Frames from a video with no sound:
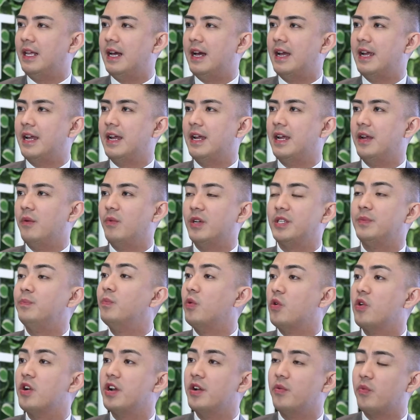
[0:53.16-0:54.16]
I was
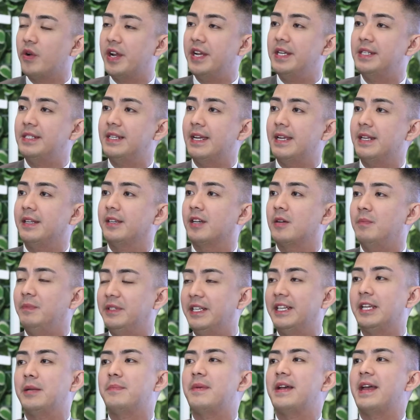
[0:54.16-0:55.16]
born, raised, and
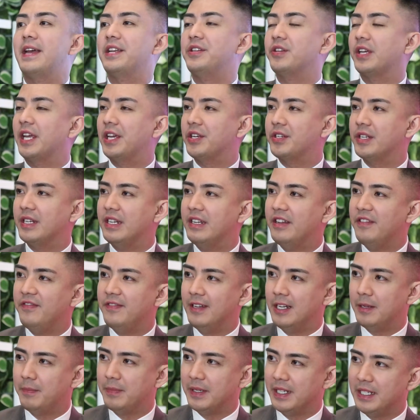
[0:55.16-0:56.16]
completed my education in the
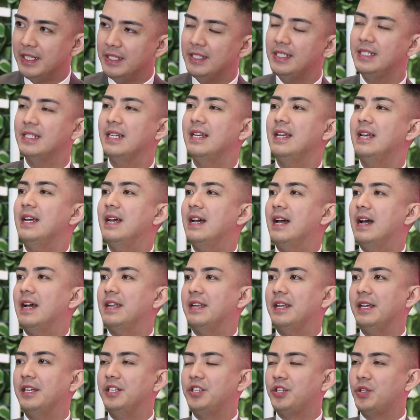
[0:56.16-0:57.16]
Philippines. At
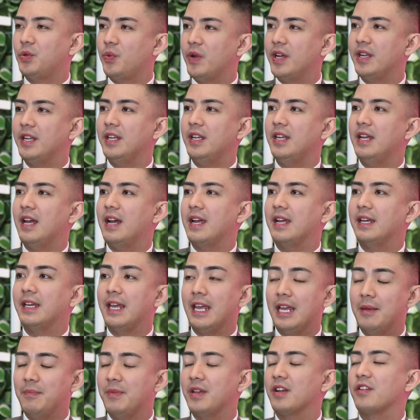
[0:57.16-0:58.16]
age 20, I
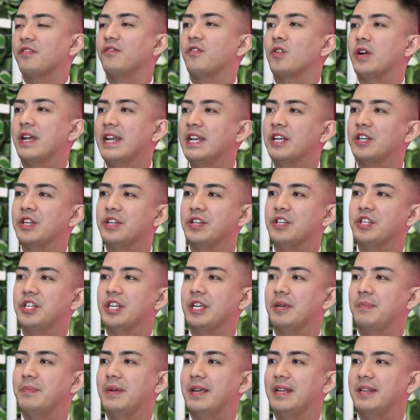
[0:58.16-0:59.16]
came here for
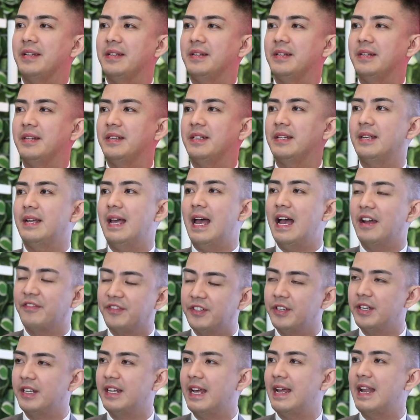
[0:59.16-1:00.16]
internship, and
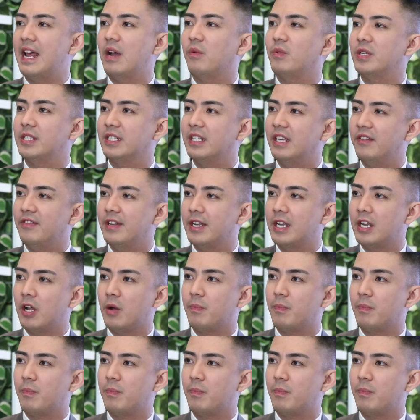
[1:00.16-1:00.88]
after that, I was given an